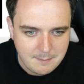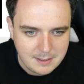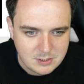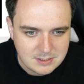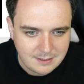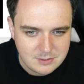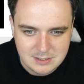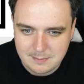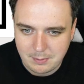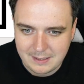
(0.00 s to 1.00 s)
It just allows you
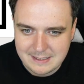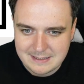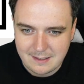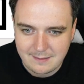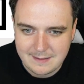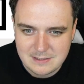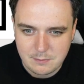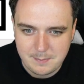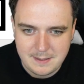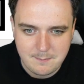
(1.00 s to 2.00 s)
to place it a little
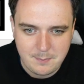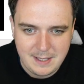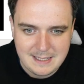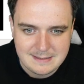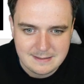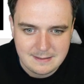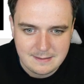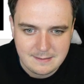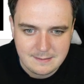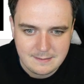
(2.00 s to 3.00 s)
bit better.